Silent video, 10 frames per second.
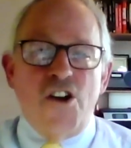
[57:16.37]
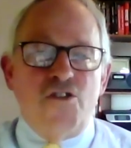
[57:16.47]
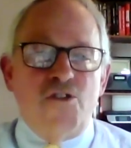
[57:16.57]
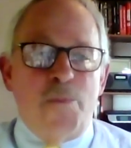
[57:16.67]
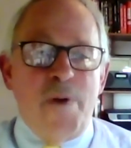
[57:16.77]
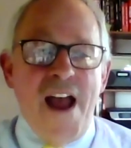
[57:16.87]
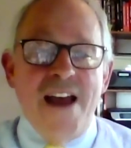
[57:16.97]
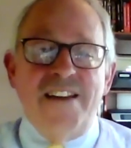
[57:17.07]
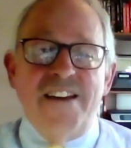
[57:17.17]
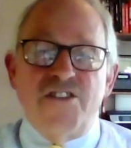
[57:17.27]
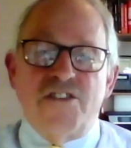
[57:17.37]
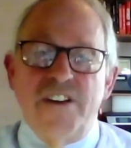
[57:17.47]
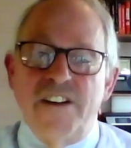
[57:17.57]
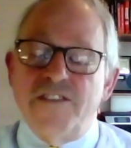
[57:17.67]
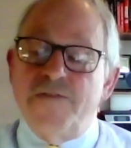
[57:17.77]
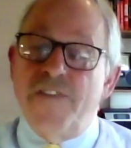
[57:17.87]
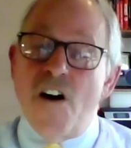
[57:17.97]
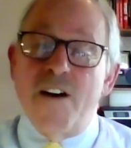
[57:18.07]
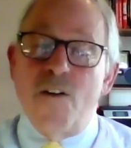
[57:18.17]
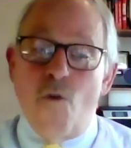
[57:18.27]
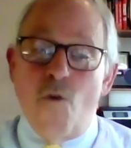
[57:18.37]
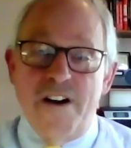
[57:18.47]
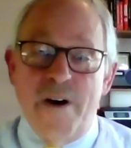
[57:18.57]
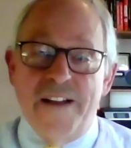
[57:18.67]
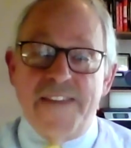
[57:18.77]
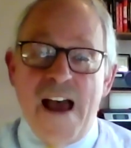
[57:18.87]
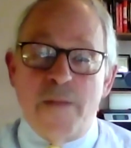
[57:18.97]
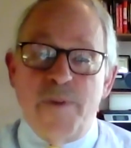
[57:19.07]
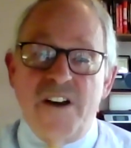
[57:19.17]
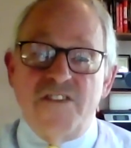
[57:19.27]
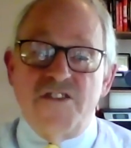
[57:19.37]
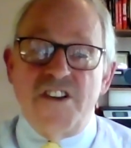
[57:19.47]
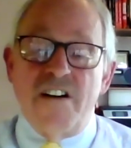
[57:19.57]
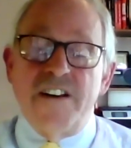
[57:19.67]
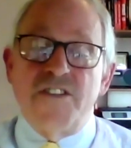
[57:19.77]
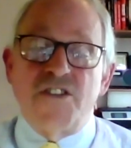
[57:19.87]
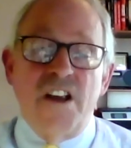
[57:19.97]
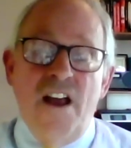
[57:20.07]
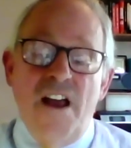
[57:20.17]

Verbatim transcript: Japan is is very worried about that because there is